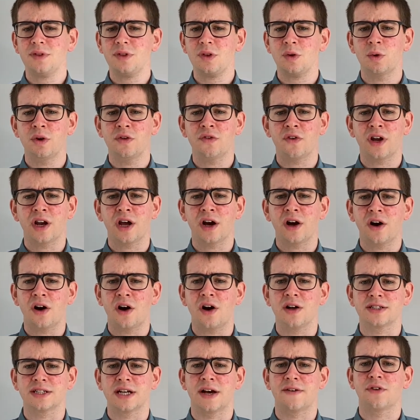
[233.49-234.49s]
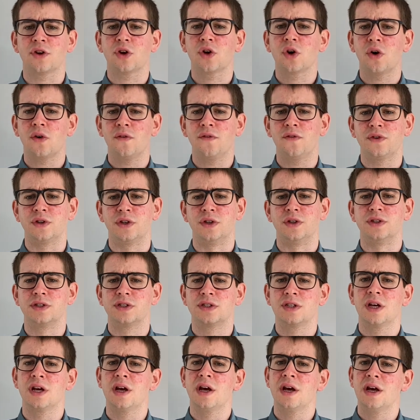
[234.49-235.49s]
We find it hard to have the
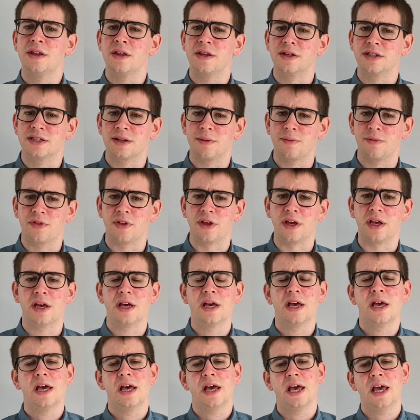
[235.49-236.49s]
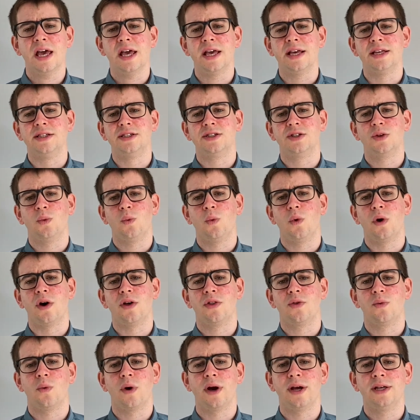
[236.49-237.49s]
confidence that something is
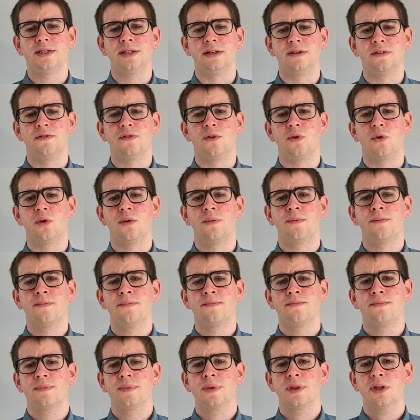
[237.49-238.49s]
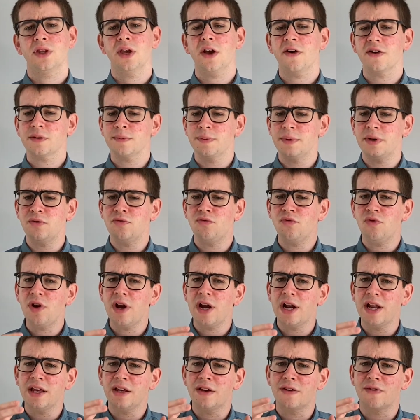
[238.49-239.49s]
worth waiting for. You have to be
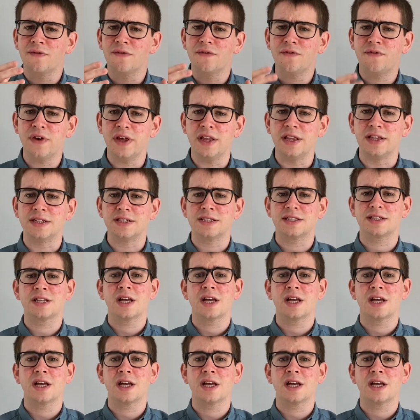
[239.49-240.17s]
really convinced